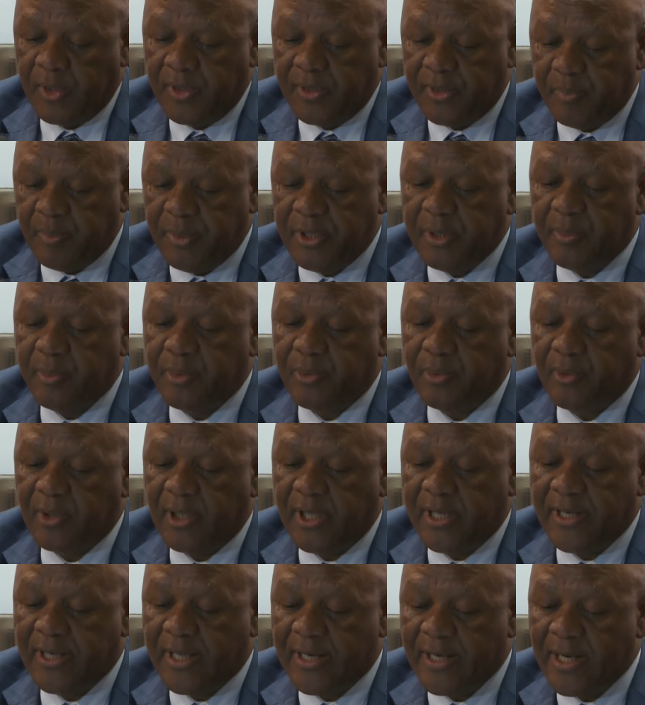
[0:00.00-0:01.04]
the people
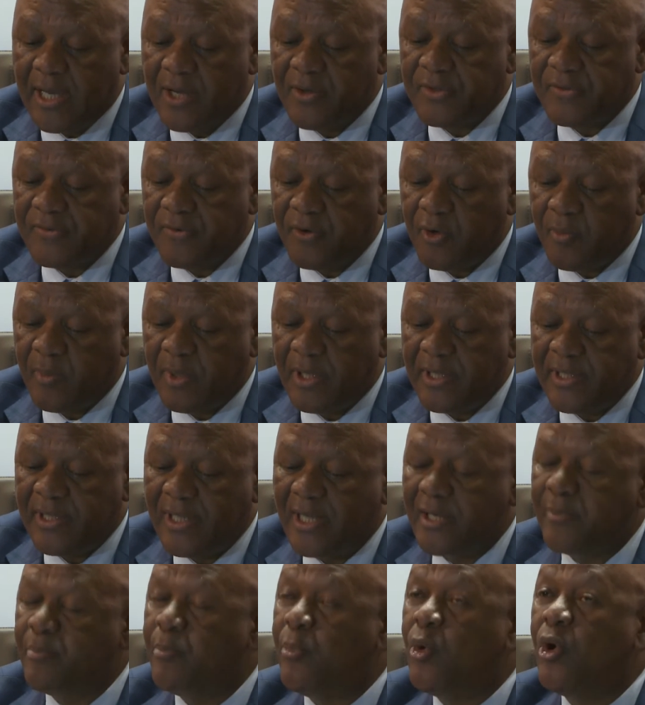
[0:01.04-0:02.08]
and announce formally the
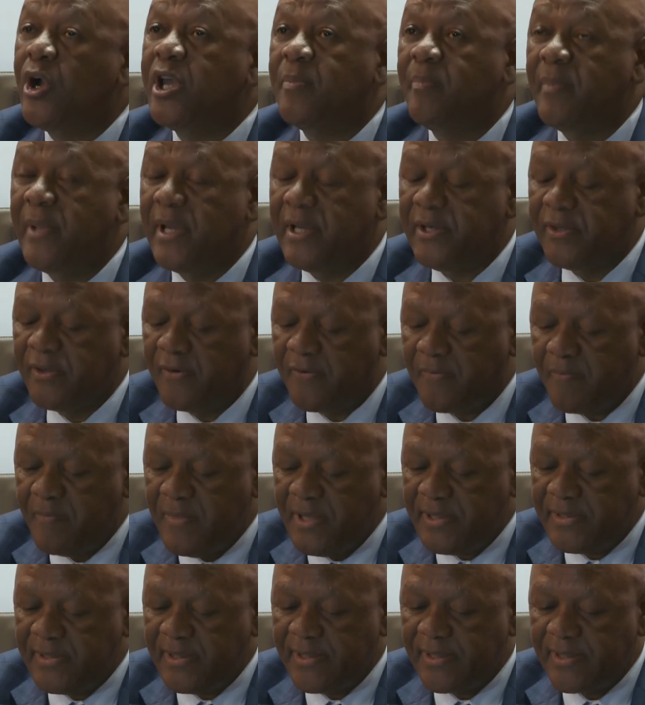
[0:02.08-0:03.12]
appointment of
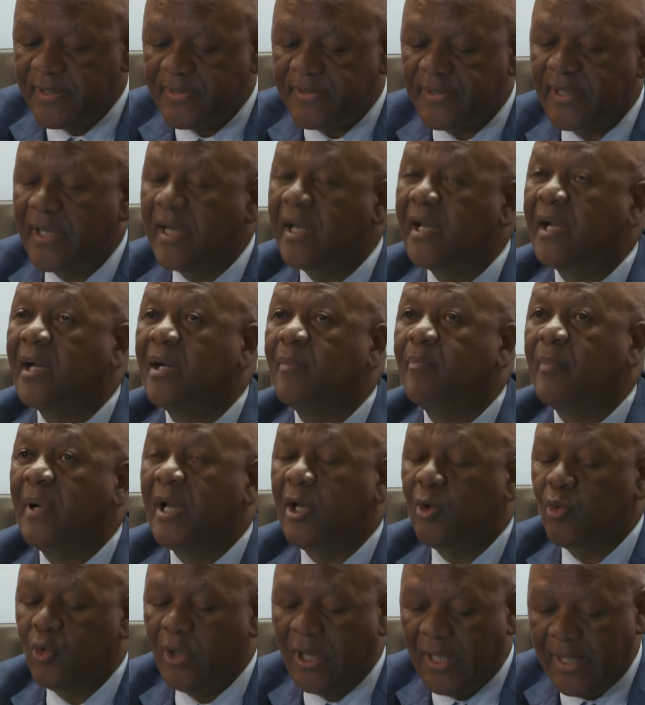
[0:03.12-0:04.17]
Mr. Risenga
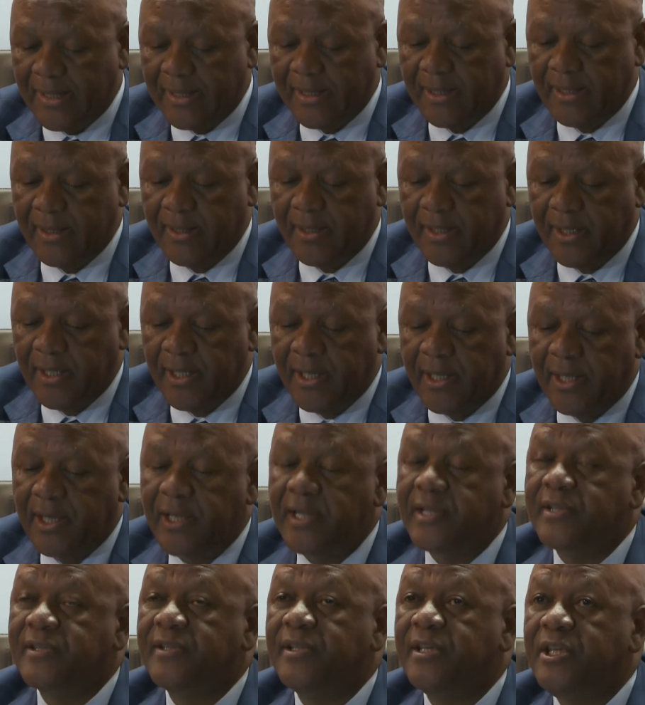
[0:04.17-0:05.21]
Maluleke
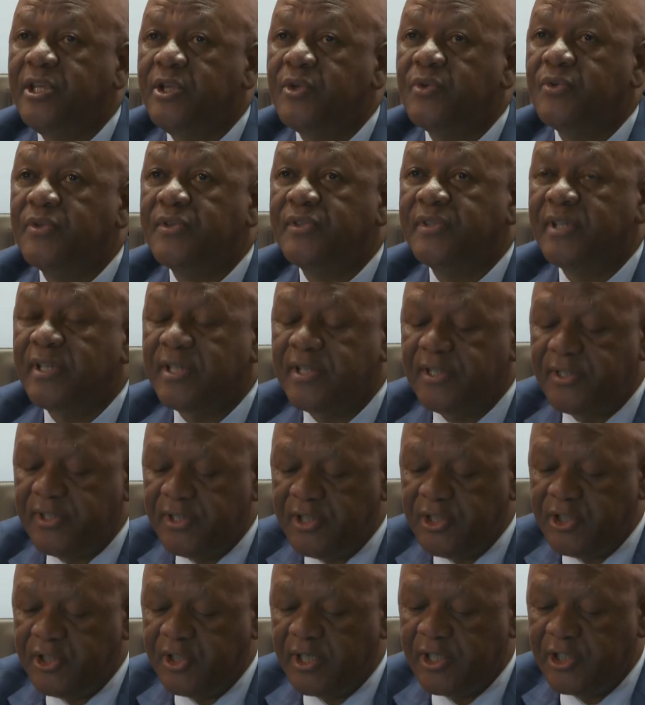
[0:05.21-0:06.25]
as the new
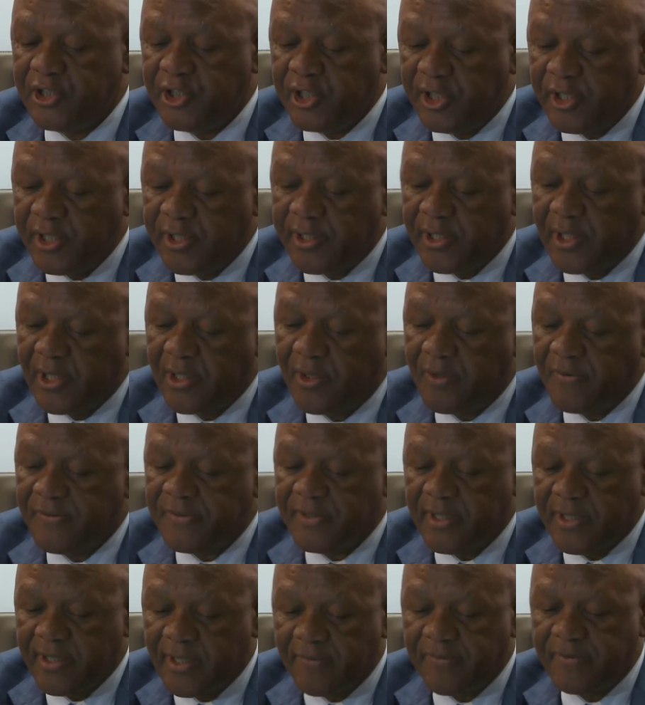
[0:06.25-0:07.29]
Statistician General of
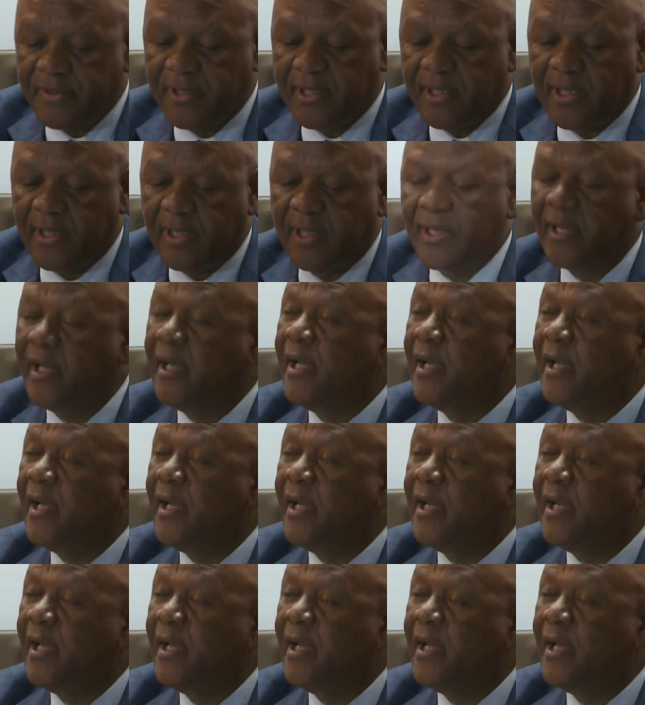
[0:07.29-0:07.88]
South Africa